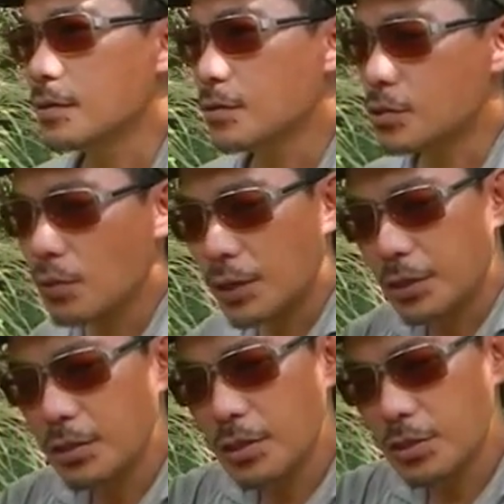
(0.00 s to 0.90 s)
So I
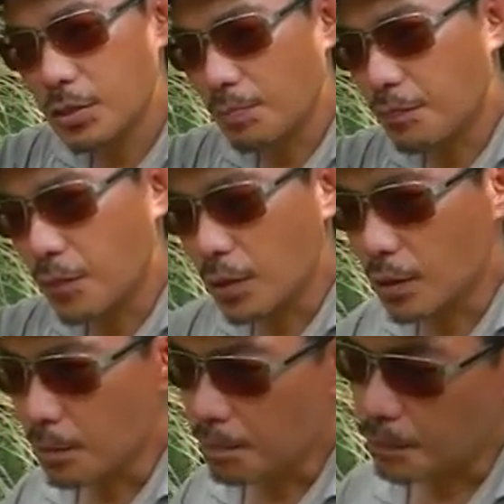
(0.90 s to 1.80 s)
think this is
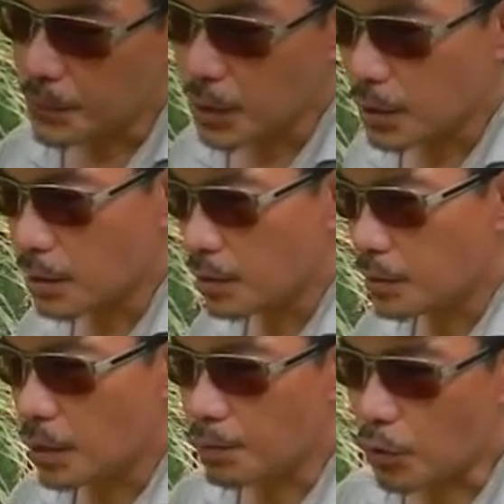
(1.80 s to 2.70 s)

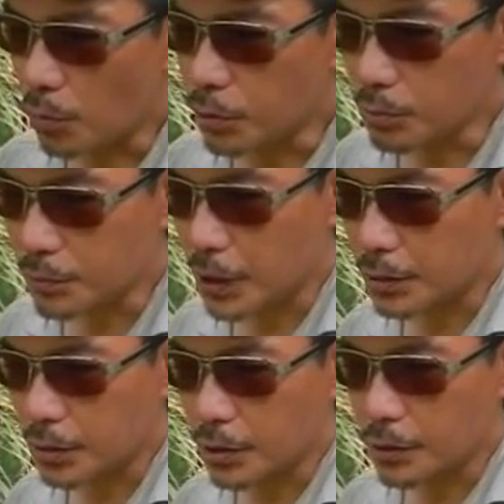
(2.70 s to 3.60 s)
a problem
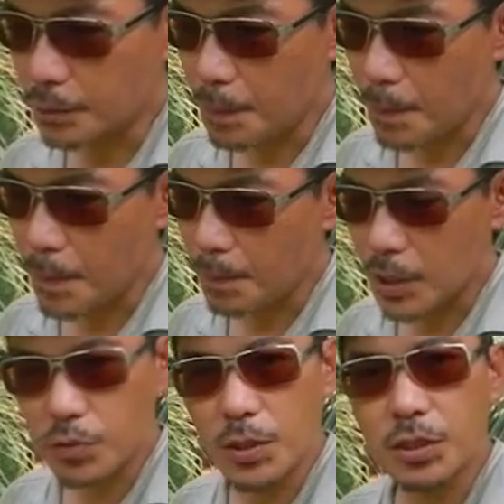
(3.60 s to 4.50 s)
that
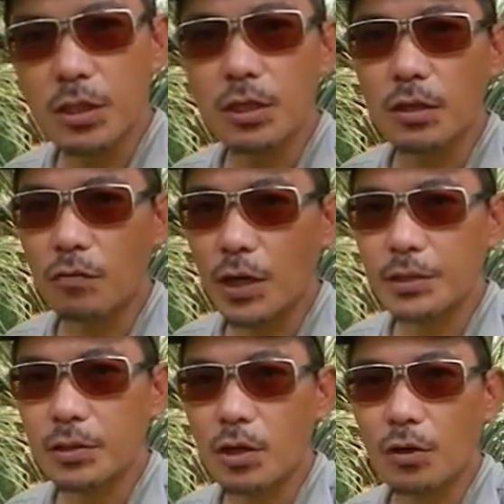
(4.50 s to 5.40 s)
must be seen in the right
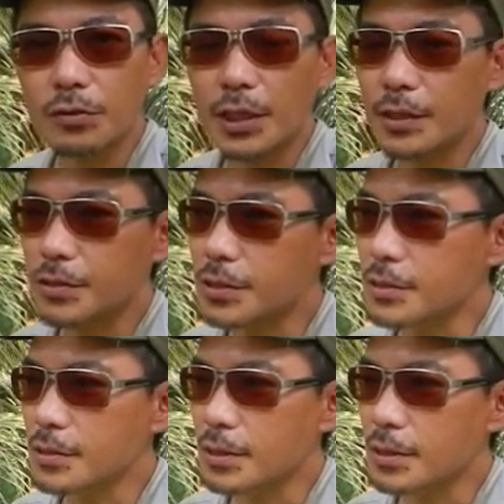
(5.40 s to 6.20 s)
context,